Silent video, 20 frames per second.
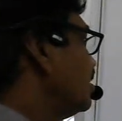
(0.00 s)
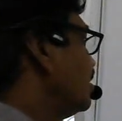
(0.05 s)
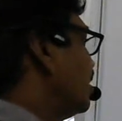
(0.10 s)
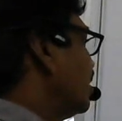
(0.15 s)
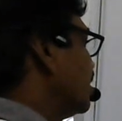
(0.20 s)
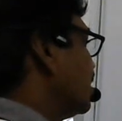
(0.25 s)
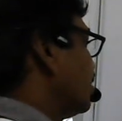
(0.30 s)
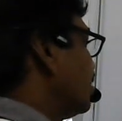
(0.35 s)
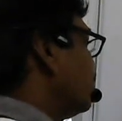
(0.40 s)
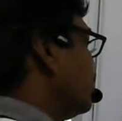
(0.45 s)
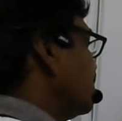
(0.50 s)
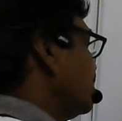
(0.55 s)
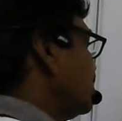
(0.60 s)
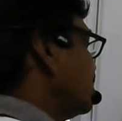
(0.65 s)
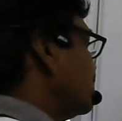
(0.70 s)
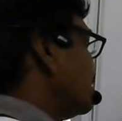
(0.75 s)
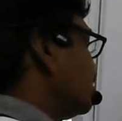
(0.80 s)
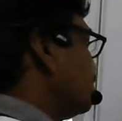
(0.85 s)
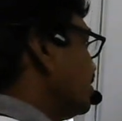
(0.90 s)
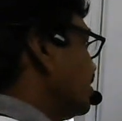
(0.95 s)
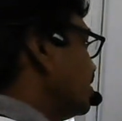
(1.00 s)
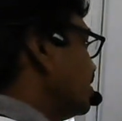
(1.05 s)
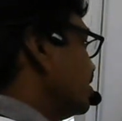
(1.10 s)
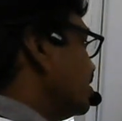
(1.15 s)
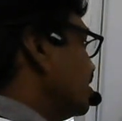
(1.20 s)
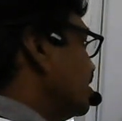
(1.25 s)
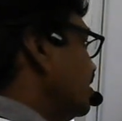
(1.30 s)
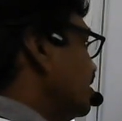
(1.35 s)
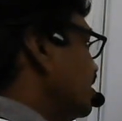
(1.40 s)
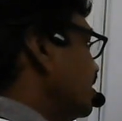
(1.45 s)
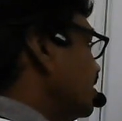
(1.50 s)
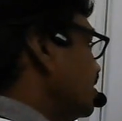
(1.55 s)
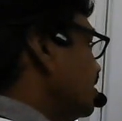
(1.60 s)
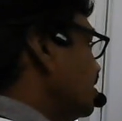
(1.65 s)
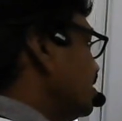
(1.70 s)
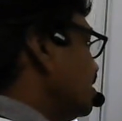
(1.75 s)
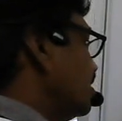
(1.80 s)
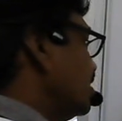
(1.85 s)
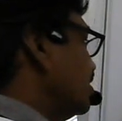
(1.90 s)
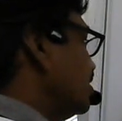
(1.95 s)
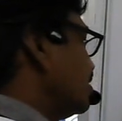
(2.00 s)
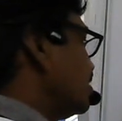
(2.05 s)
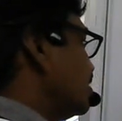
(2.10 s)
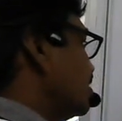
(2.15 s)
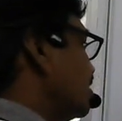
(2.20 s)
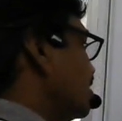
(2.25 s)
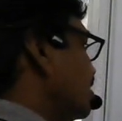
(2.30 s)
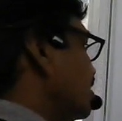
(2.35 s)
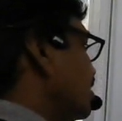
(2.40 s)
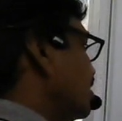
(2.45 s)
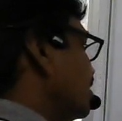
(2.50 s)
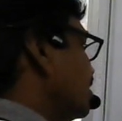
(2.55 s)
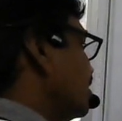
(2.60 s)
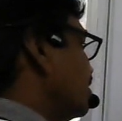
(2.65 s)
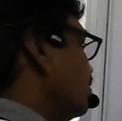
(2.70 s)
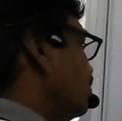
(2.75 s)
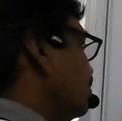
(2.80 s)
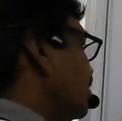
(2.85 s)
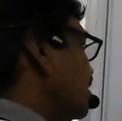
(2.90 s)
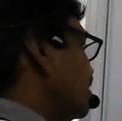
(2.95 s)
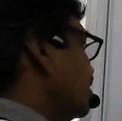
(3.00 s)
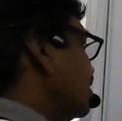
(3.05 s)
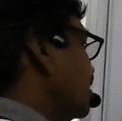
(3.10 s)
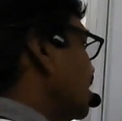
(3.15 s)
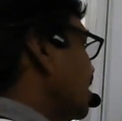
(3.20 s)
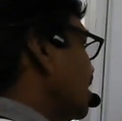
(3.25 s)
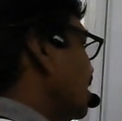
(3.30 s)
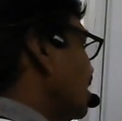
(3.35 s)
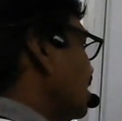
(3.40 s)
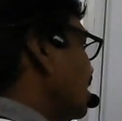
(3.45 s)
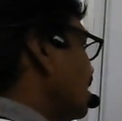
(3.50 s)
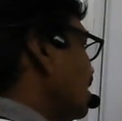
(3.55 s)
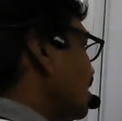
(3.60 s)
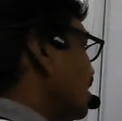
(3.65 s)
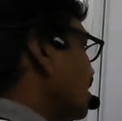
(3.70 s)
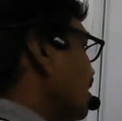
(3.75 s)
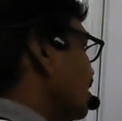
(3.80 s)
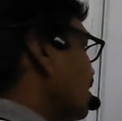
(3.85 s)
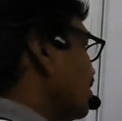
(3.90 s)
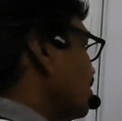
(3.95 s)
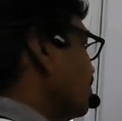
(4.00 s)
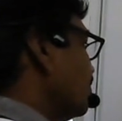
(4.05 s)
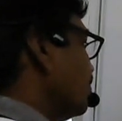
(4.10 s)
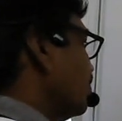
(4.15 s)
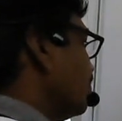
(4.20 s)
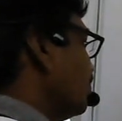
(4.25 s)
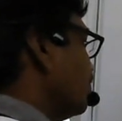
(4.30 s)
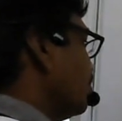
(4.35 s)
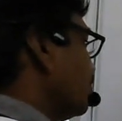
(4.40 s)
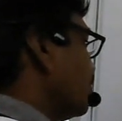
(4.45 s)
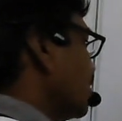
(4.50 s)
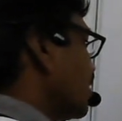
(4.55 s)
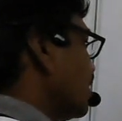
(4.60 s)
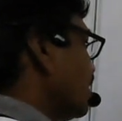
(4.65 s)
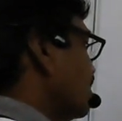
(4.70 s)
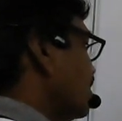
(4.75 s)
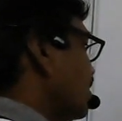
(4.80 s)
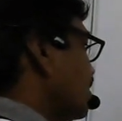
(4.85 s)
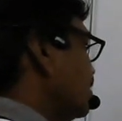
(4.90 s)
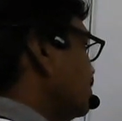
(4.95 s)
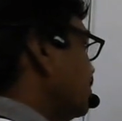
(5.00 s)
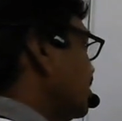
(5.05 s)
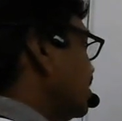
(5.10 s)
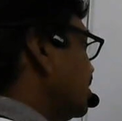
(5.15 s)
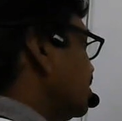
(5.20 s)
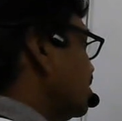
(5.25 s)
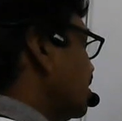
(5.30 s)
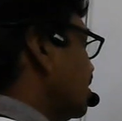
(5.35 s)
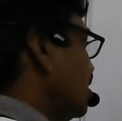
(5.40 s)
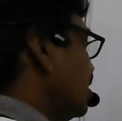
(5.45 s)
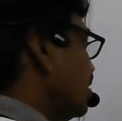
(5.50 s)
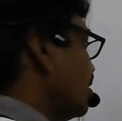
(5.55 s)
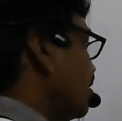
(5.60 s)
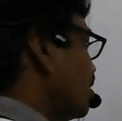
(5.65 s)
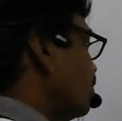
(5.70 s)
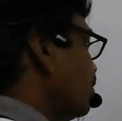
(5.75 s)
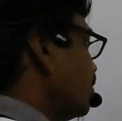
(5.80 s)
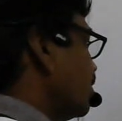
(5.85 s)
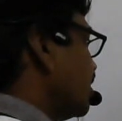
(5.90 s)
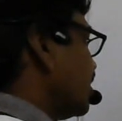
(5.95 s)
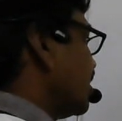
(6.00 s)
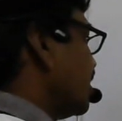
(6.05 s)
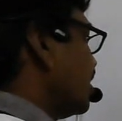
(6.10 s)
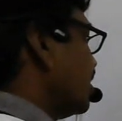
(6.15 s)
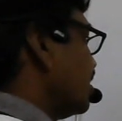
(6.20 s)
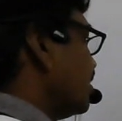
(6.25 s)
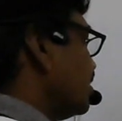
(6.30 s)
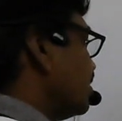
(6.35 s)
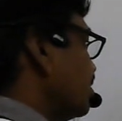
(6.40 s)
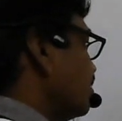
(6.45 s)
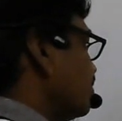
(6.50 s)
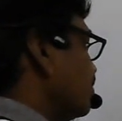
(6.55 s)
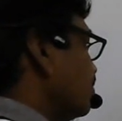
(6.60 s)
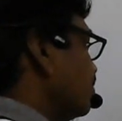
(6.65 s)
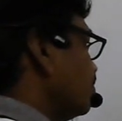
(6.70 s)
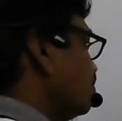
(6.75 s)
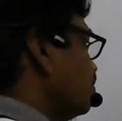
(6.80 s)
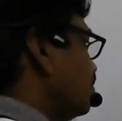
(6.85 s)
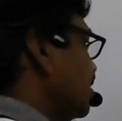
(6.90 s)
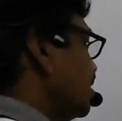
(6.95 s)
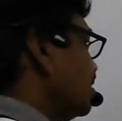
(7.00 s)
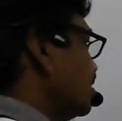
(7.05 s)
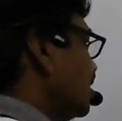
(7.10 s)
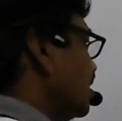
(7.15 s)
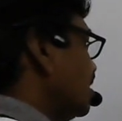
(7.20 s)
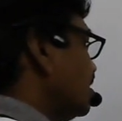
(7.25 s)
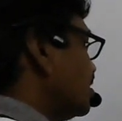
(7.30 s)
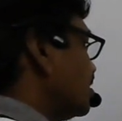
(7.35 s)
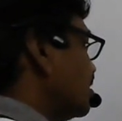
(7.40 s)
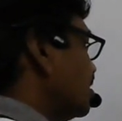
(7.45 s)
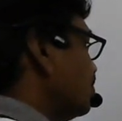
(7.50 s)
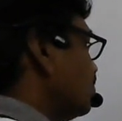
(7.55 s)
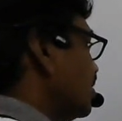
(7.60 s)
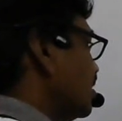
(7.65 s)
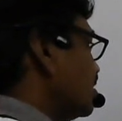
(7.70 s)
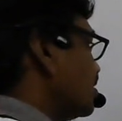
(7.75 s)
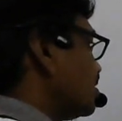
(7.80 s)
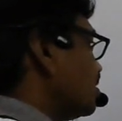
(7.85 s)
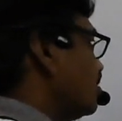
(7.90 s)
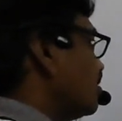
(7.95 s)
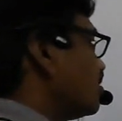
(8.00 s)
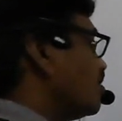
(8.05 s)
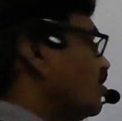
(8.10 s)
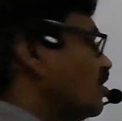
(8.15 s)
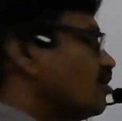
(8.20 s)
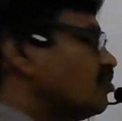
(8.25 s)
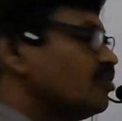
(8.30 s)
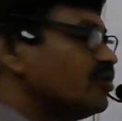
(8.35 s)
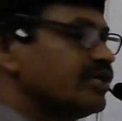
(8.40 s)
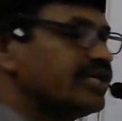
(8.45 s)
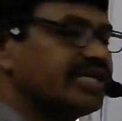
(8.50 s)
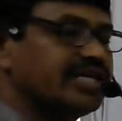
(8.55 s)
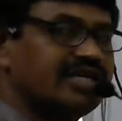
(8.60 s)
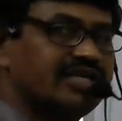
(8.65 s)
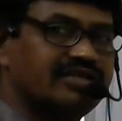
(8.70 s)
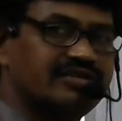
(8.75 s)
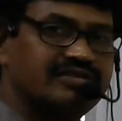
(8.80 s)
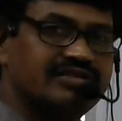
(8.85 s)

Otherwise, we can say it is benzyl. It is benzyl carbocation. Benzyl C plus or carbocation.